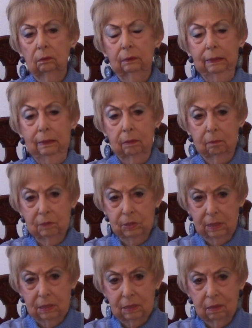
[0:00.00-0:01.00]
at the
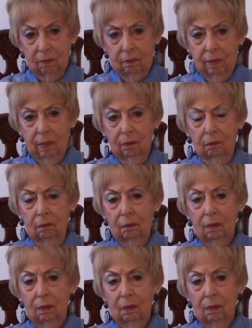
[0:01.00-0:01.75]
Majestic Theater,